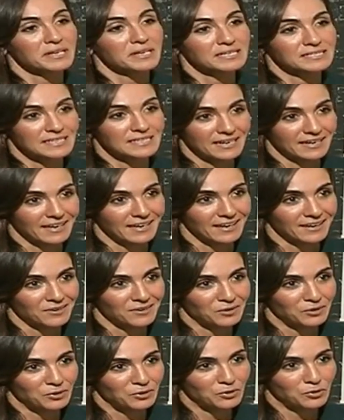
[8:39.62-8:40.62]
more than a
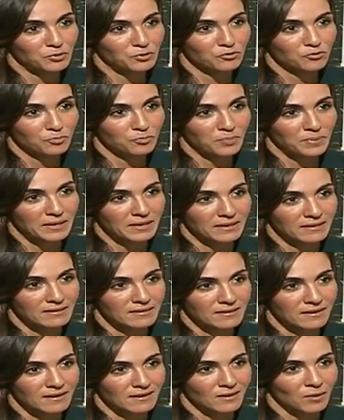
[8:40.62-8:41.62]
decade, you've
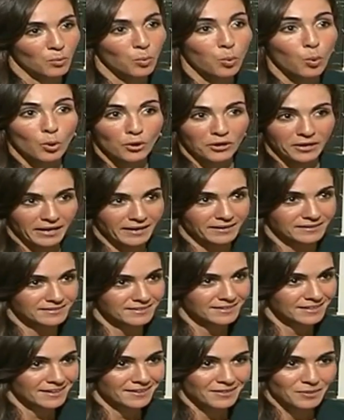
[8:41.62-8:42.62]
been uh,
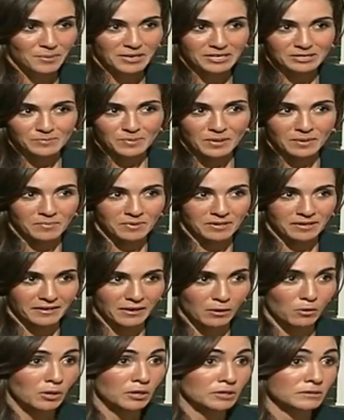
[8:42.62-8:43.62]
warning the mass
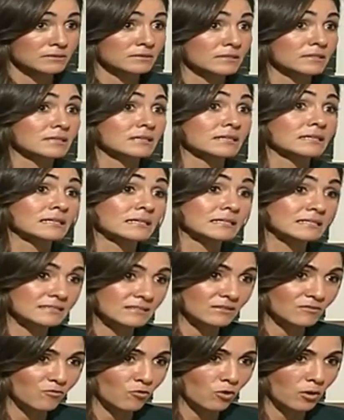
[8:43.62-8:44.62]
public, or at
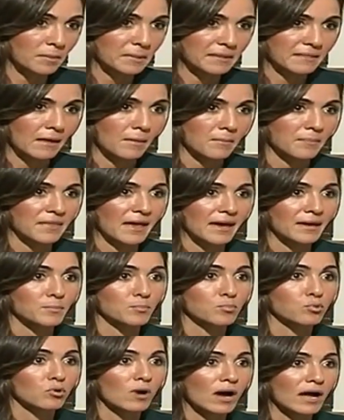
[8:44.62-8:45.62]
least informing them,
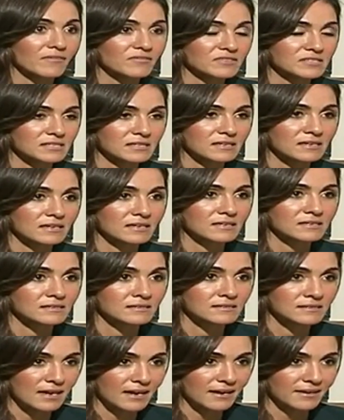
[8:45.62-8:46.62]
that privacy
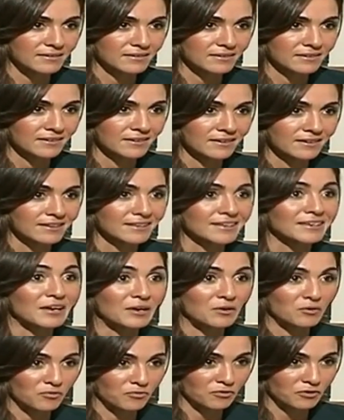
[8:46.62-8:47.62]
is dead.
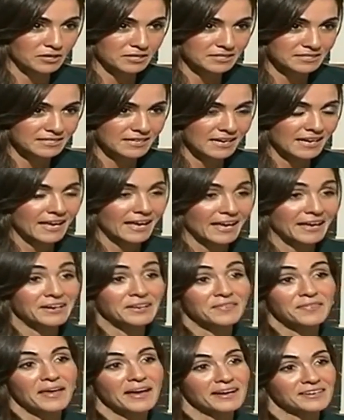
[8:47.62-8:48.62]
Get over it. And